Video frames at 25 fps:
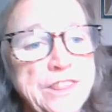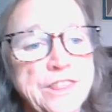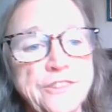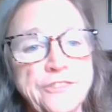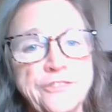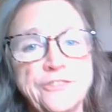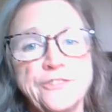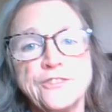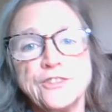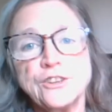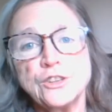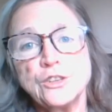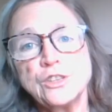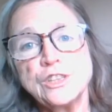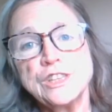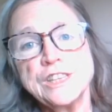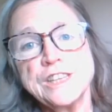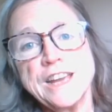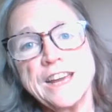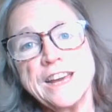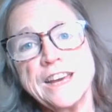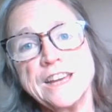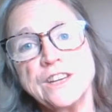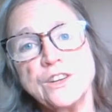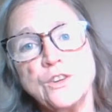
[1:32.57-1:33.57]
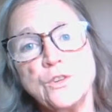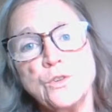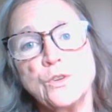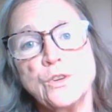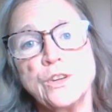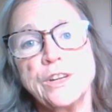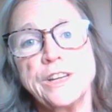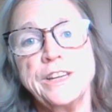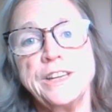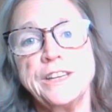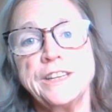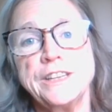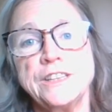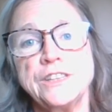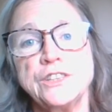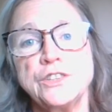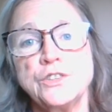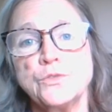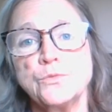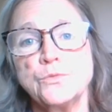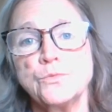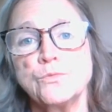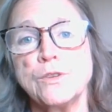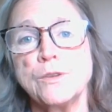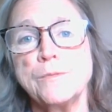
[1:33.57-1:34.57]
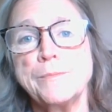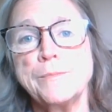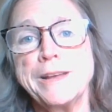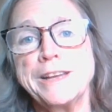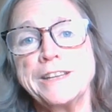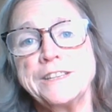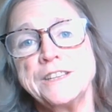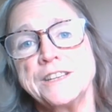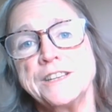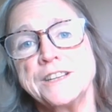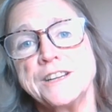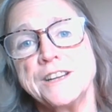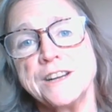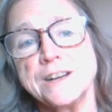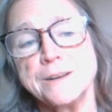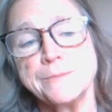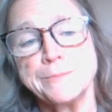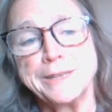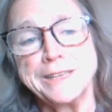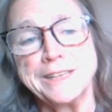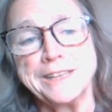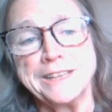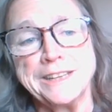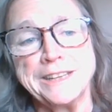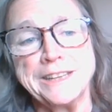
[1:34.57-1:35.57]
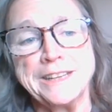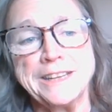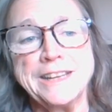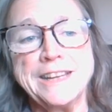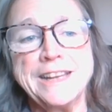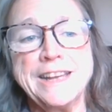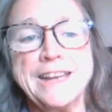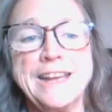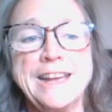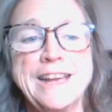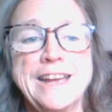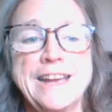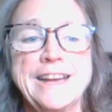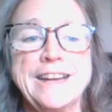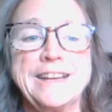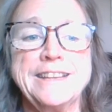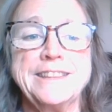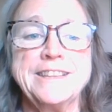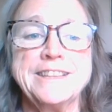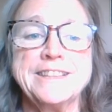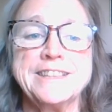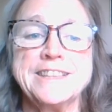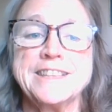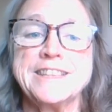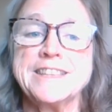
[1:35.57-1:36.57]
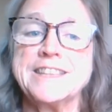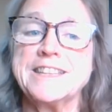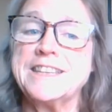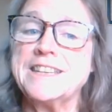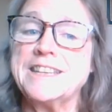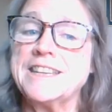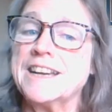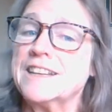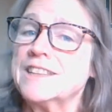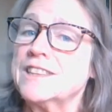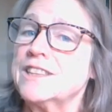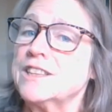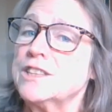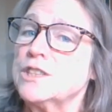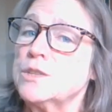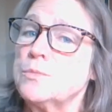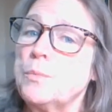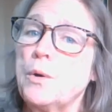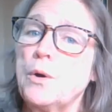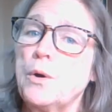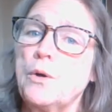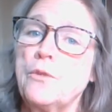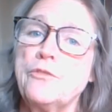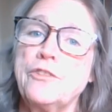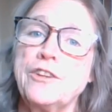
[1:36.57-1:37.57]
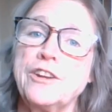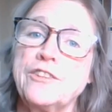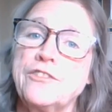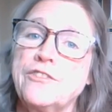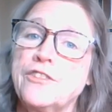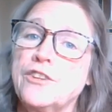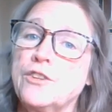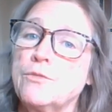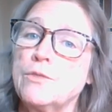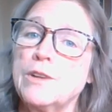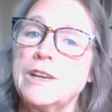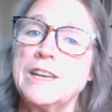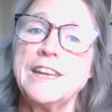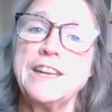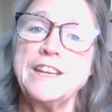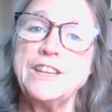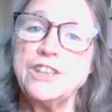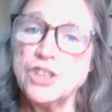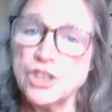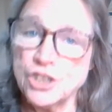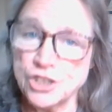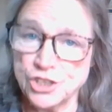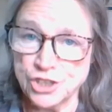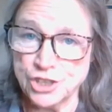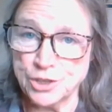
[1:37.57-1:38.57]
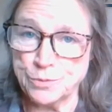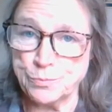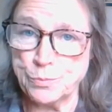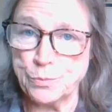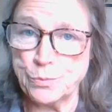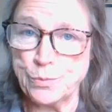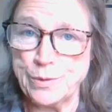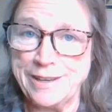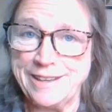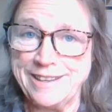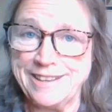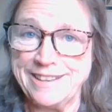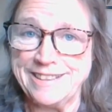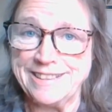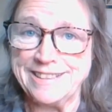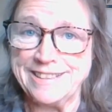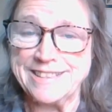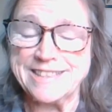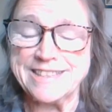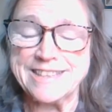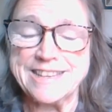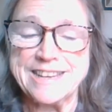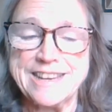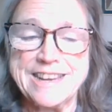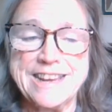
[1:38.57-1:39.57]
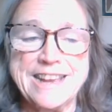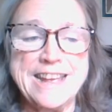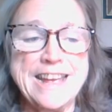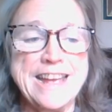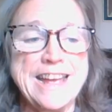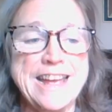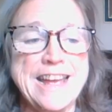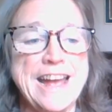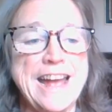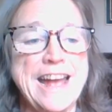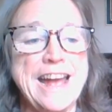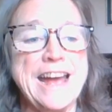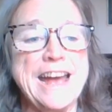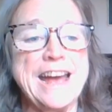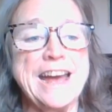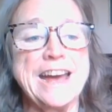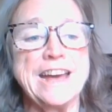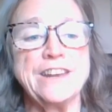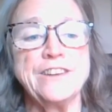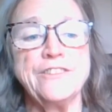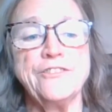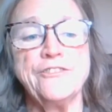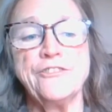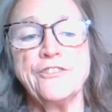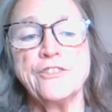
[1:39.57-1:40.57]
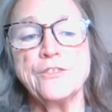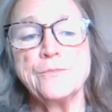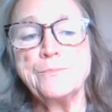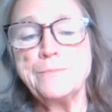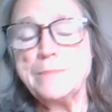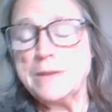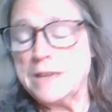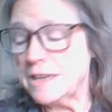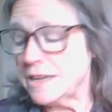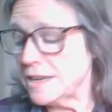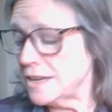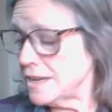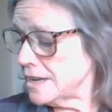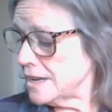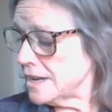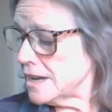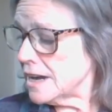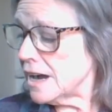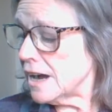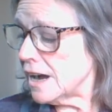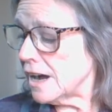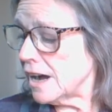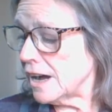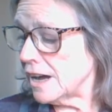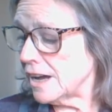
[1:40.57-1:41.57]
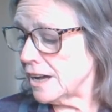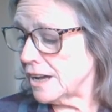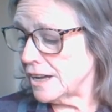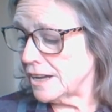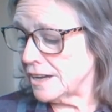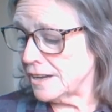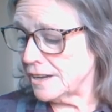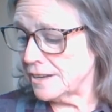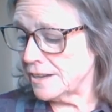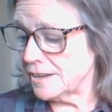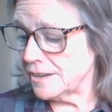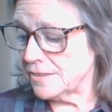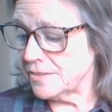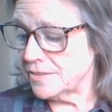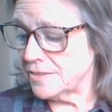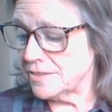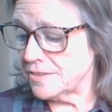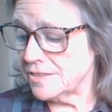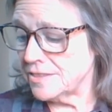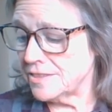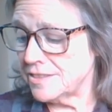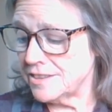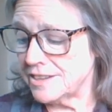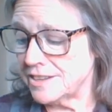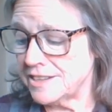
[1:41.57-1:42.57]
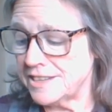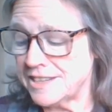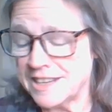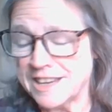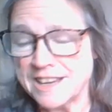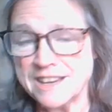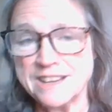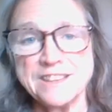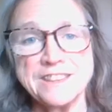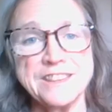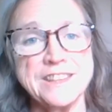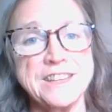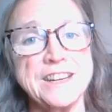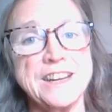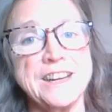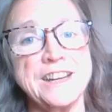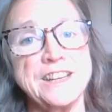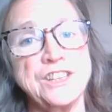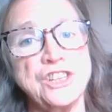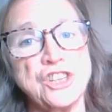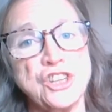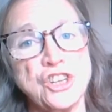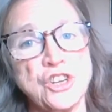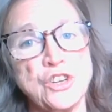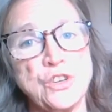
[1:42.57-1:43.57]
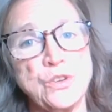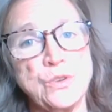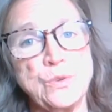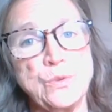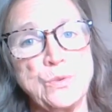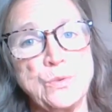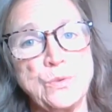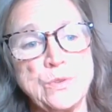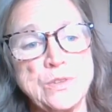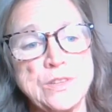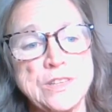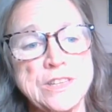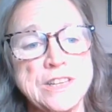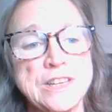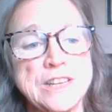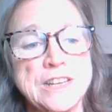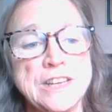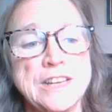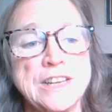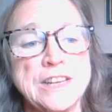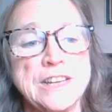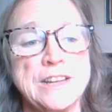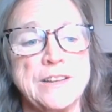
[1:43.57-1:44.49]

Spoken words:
The first category is romantic comedy, and this is the deck that's perfect for relationship readings. And for me, the deck that I chose